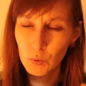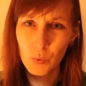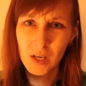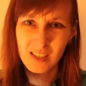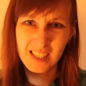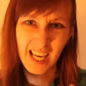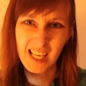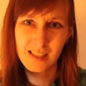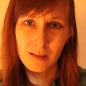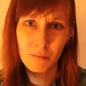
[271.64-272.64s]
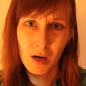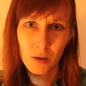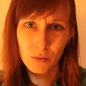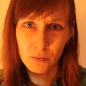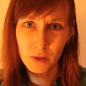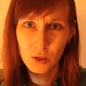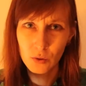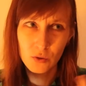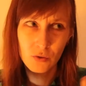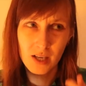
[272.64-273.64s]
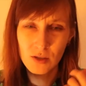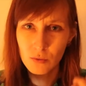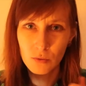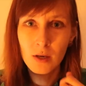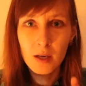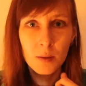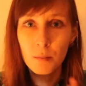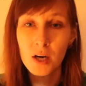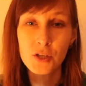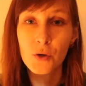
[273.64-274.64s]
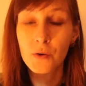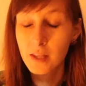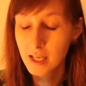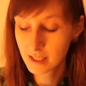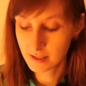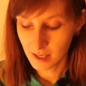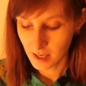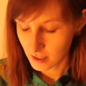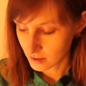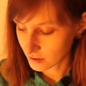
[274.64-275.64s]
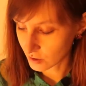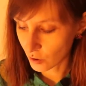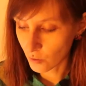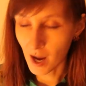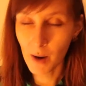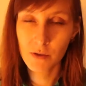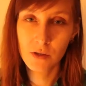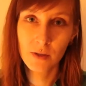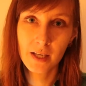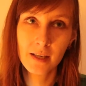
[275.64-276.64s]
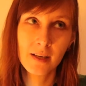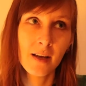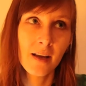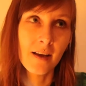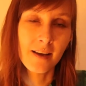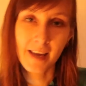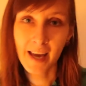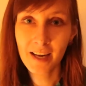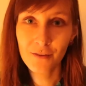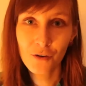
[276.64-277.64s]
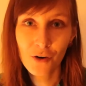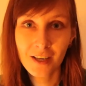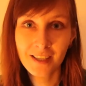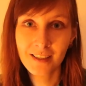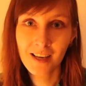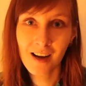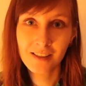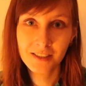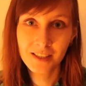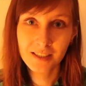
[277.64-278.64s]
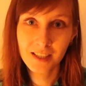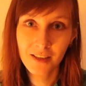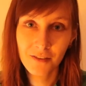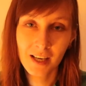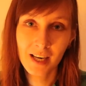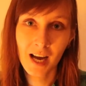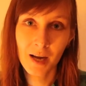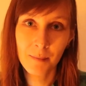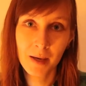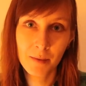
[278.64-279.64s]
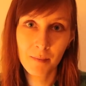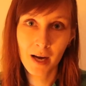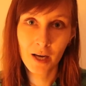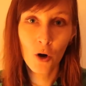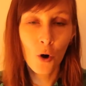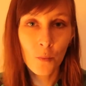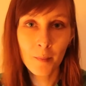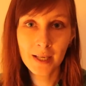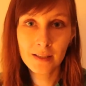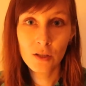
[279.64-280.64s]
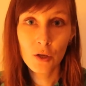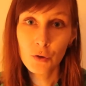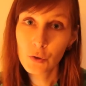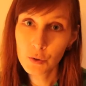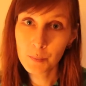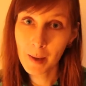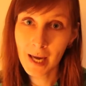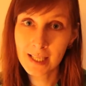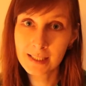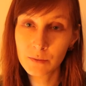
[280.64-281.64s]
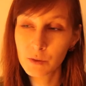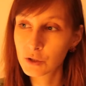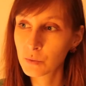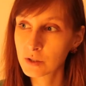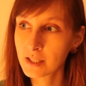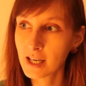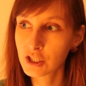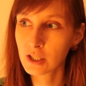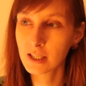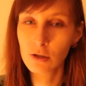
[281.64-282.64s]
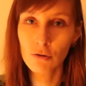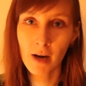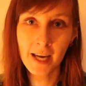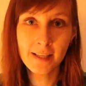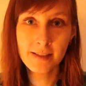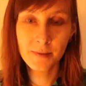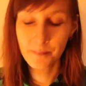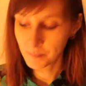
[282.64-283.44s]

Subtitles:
weird taste in mouth when you try to brush your teeth. So I was looking again for another alternative, and I made my homemade toothpaste, which was actually great.